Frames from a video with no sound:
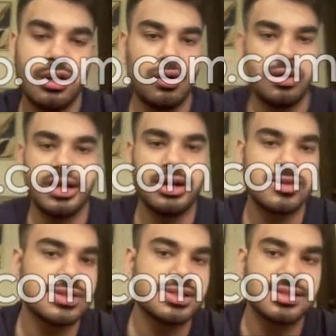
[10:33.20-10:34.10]
Alright,
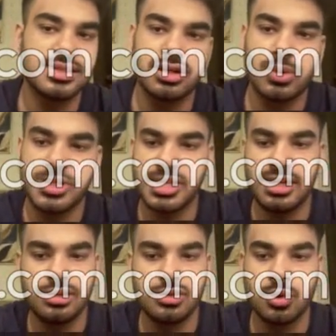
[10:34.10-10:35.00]
so this is the question.
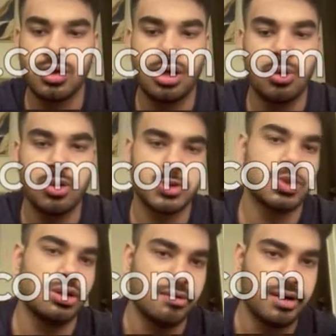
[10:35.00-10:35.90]
Let's go on how to
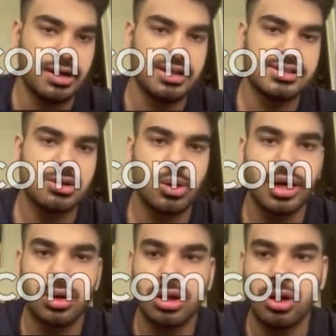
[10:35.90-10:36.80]
solve it. Let's look
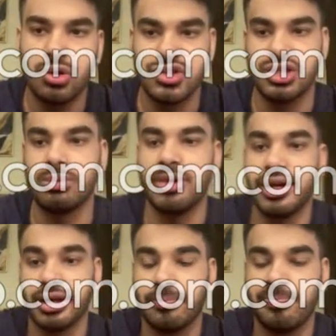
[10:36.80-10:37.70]
into the logic a bit.
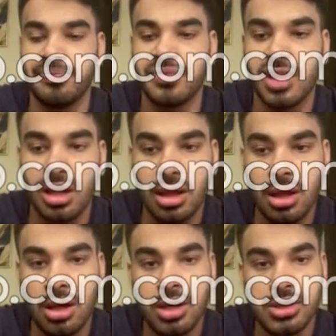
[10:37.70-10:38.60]

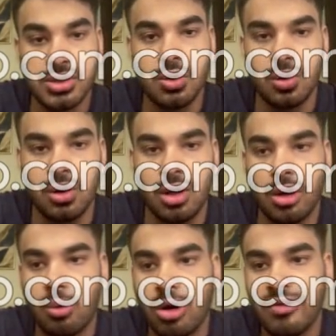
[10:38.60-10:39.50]
So
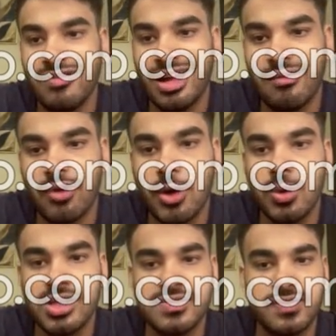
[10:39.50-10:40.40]
what we have to do
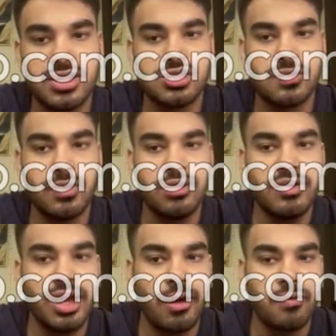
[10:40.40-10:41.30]
is first of all we
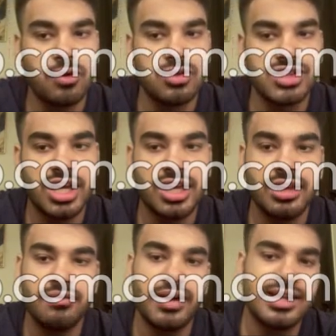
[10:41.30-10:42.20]
have to check
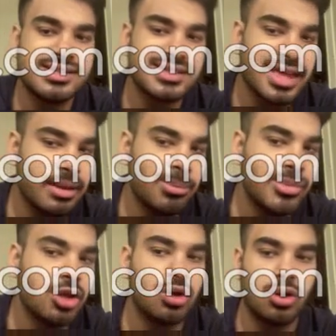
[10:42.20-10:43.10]
if it is
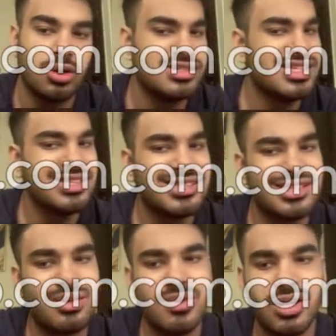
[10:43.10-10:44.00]
empty or not. See, this
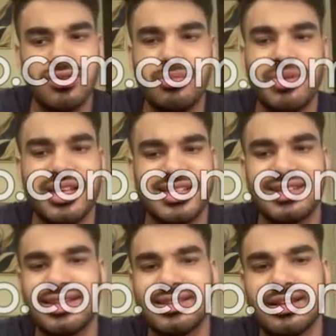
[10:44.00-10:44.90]
is one of the
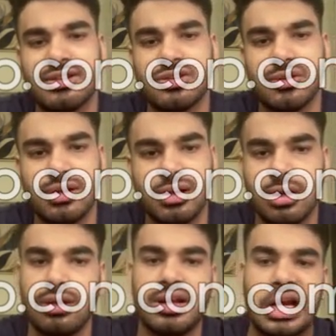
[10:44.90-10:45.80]
basic things that
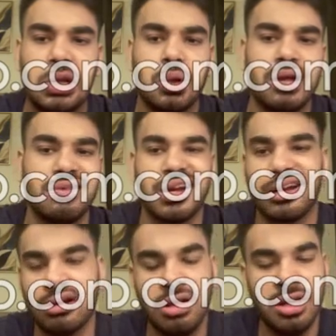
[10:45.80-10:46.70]
you'll ever
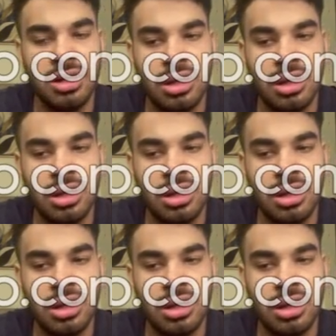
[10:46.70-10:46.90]
learn,